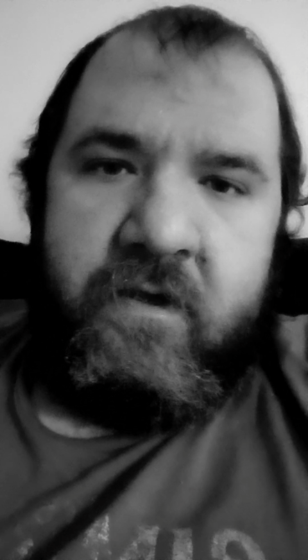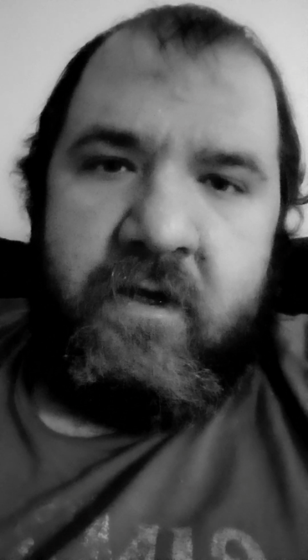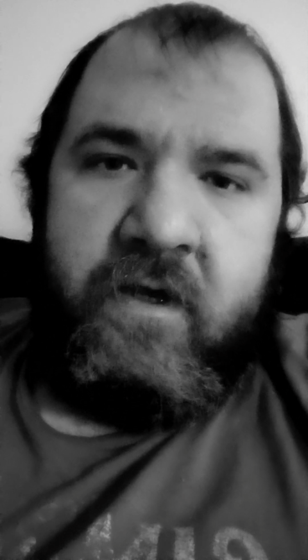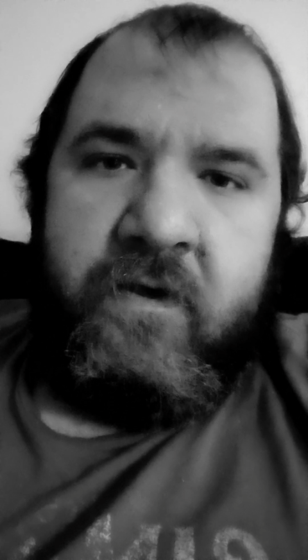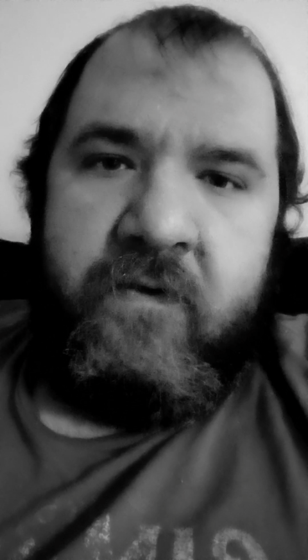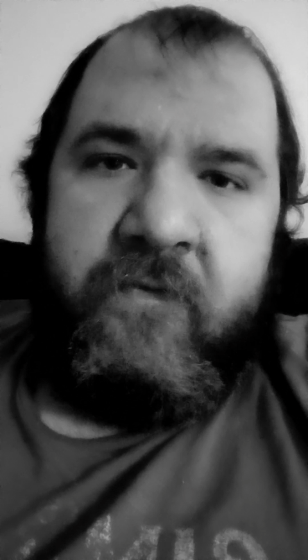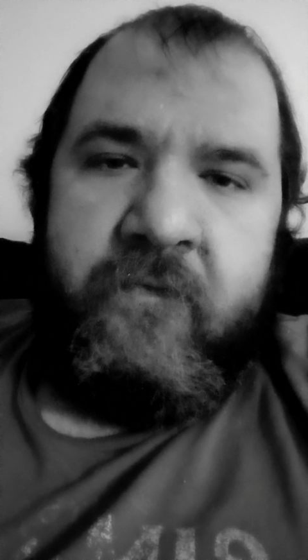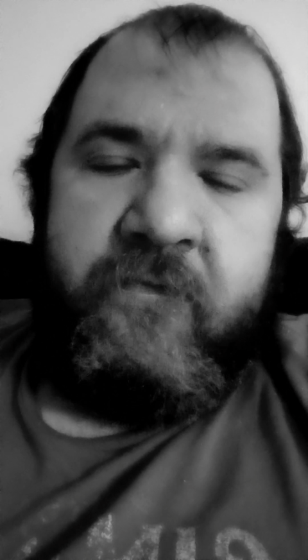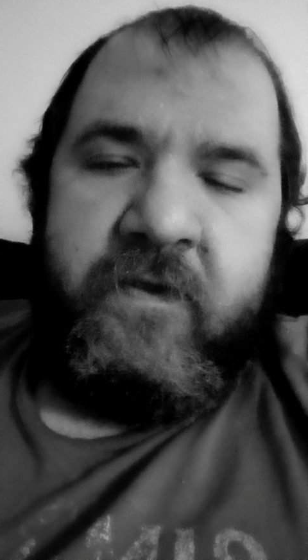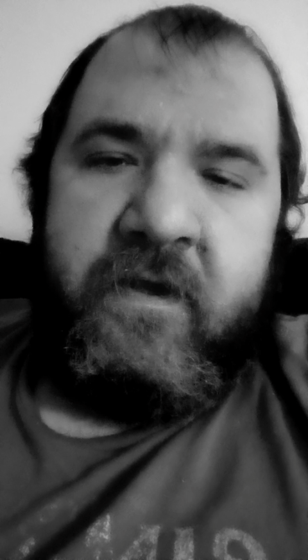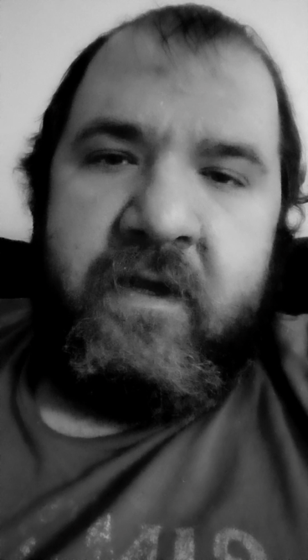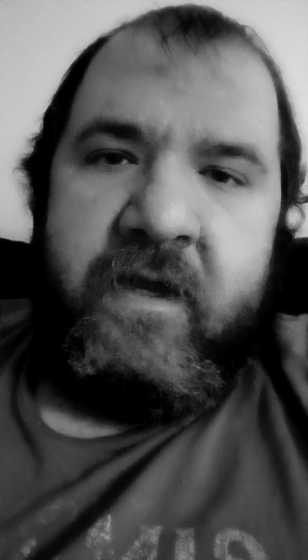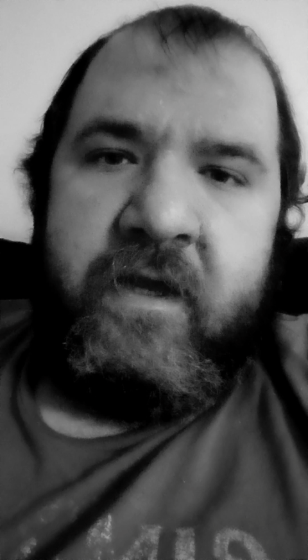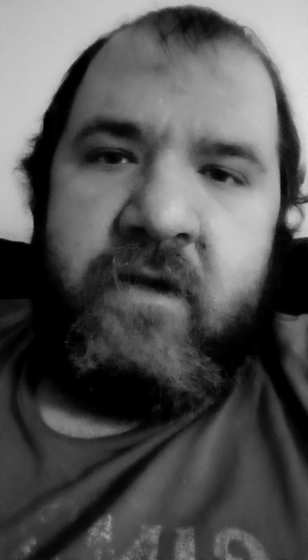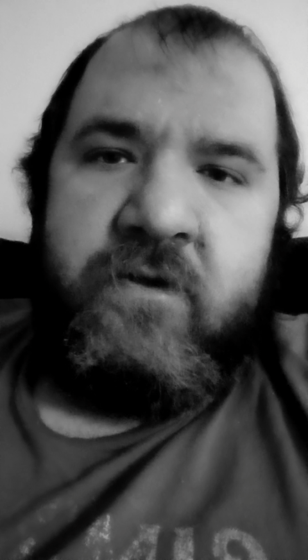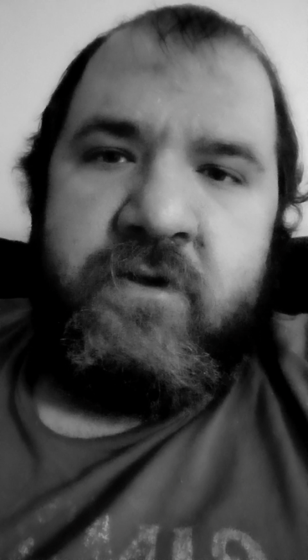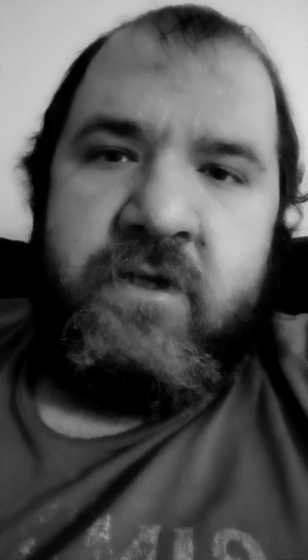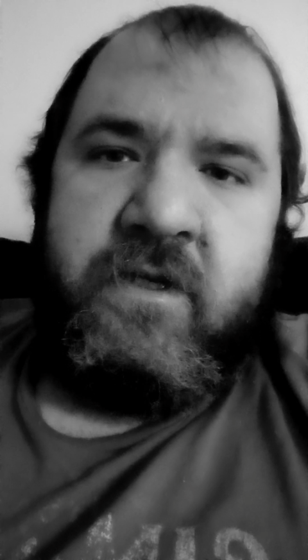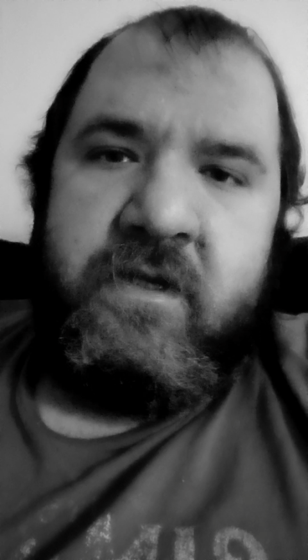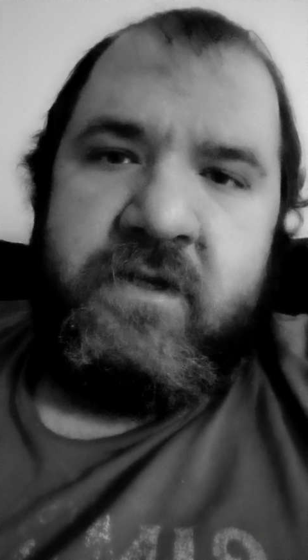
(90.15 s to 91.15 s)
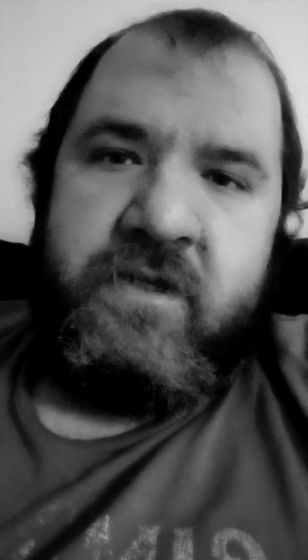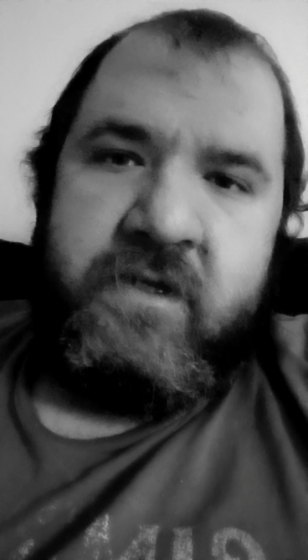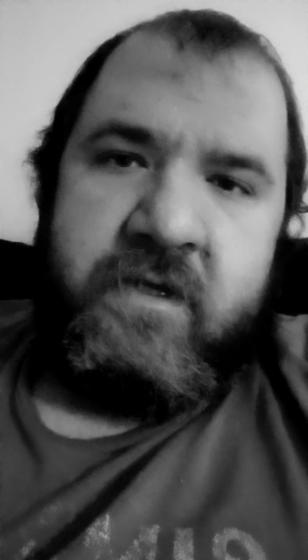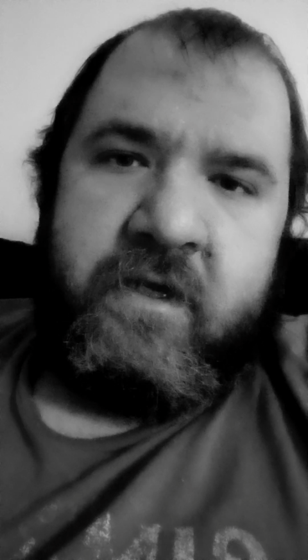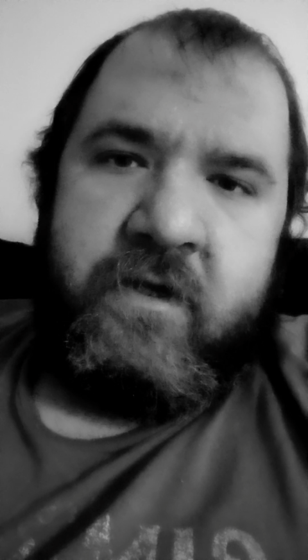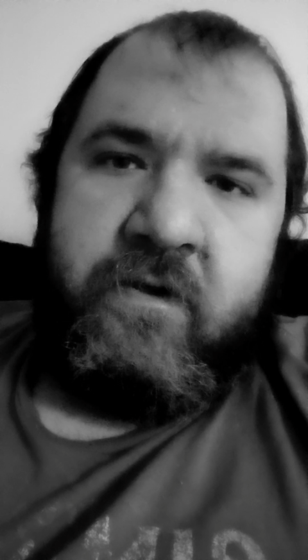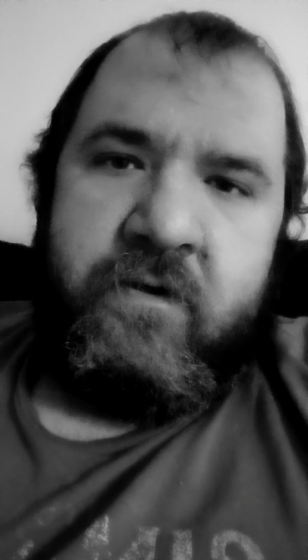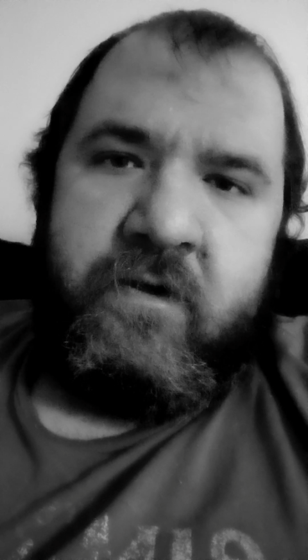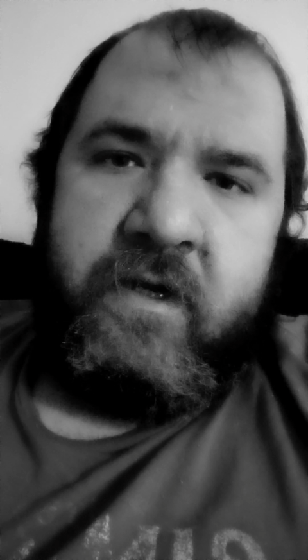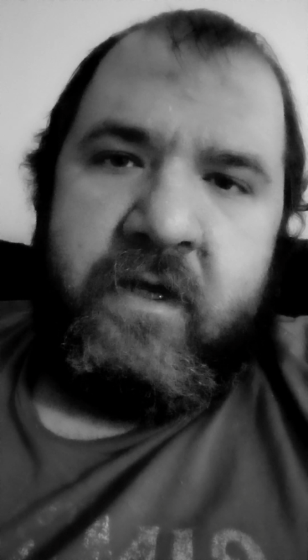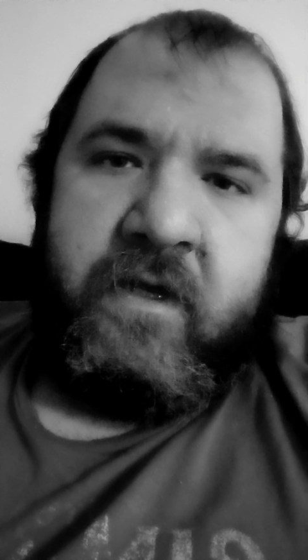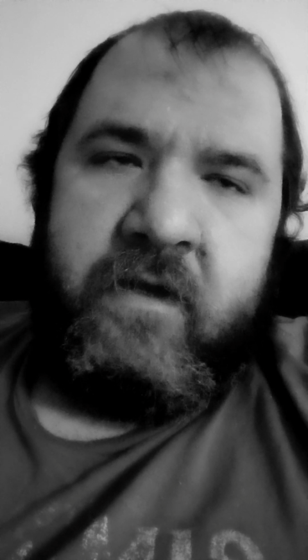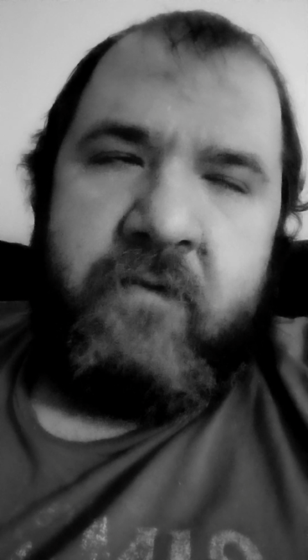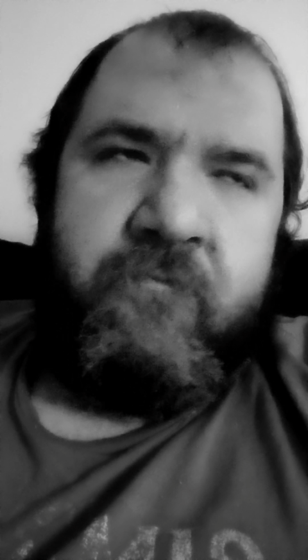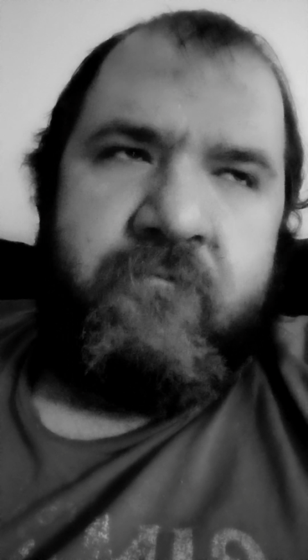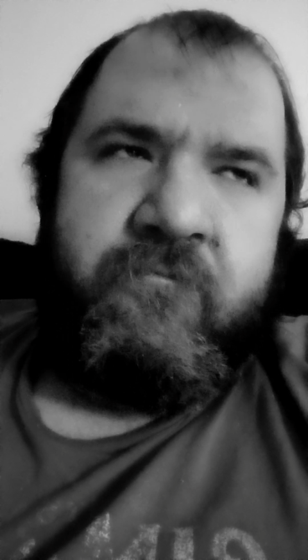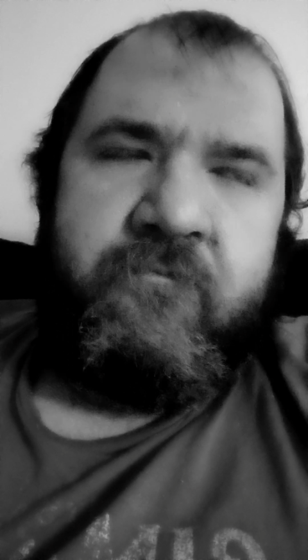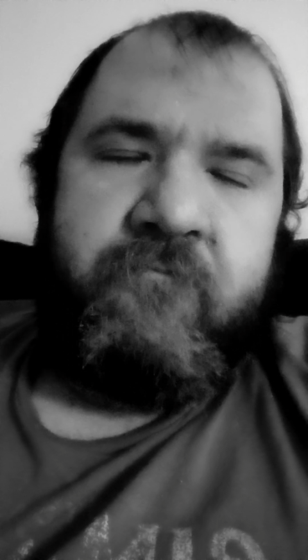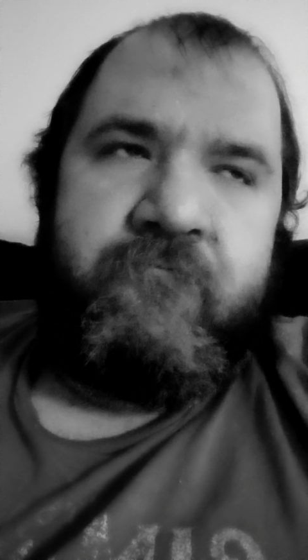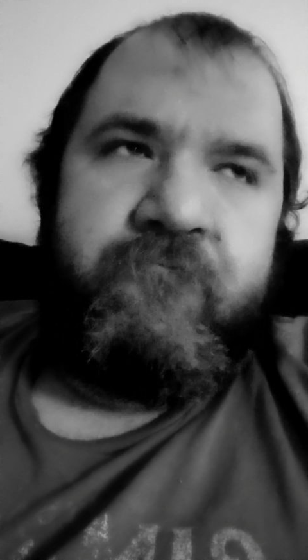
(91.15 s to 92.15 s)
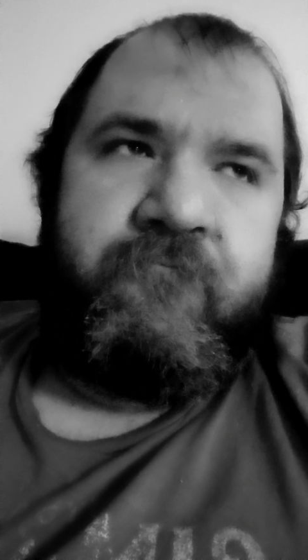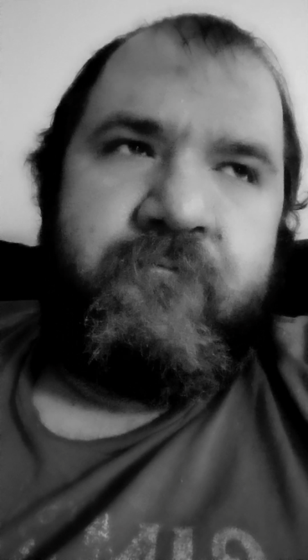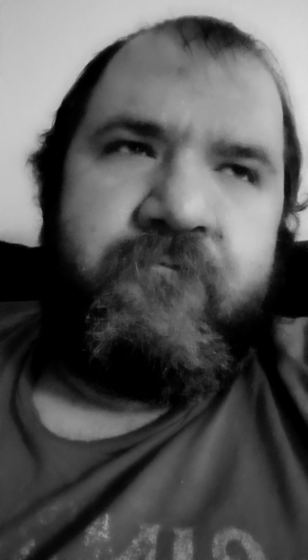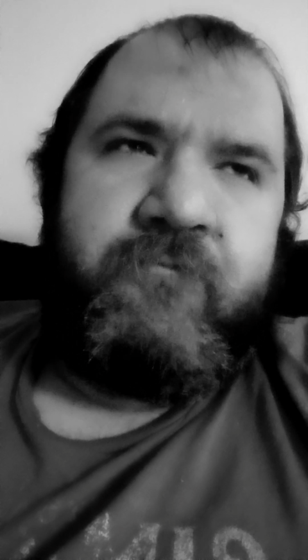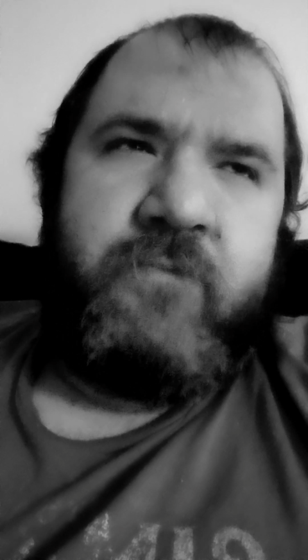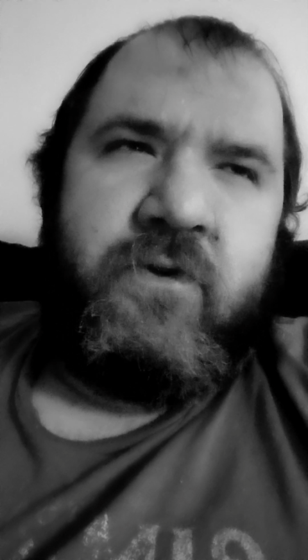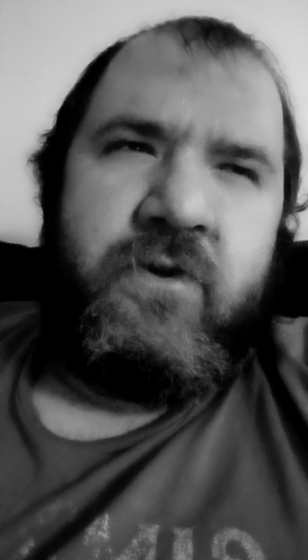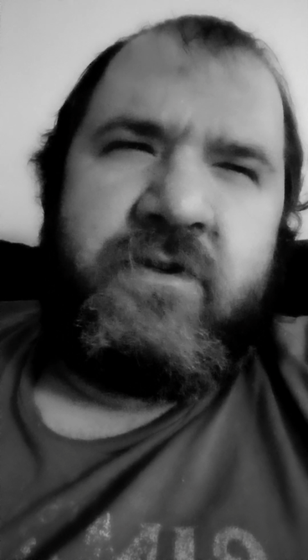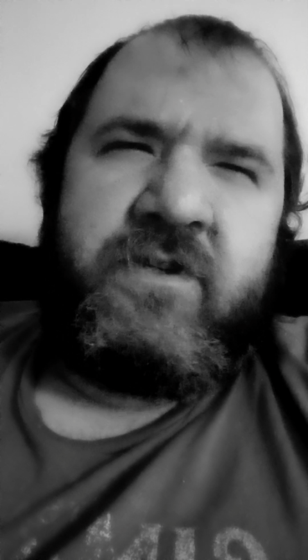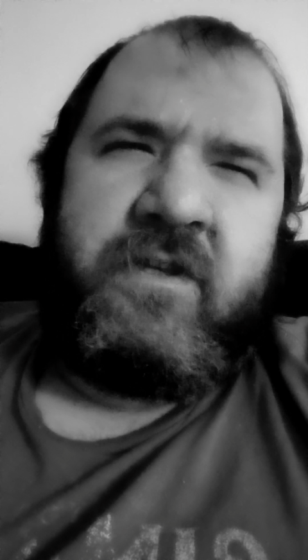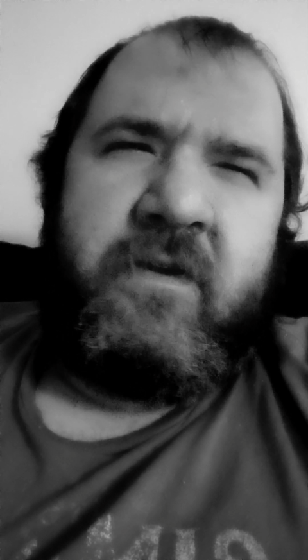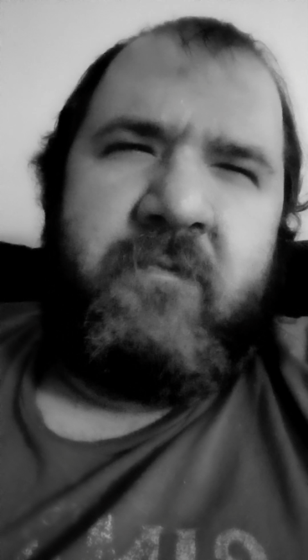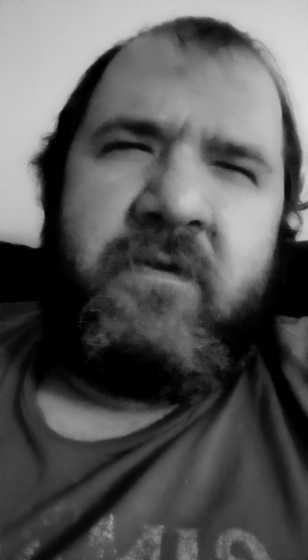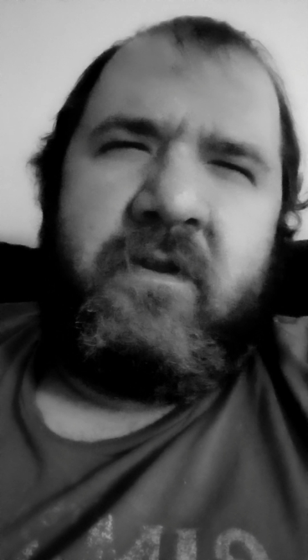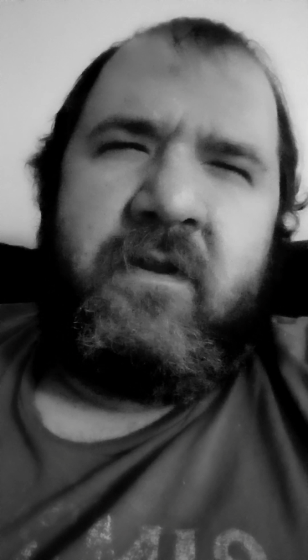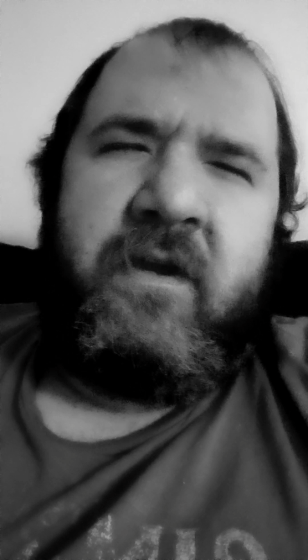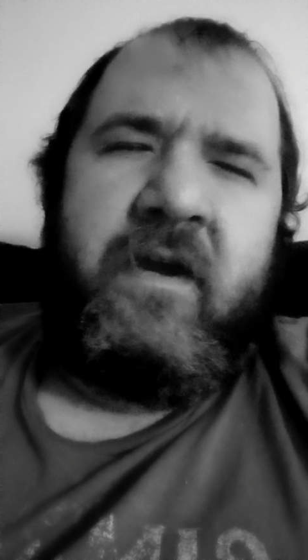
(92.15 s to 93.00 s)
of the Energy and Security or something.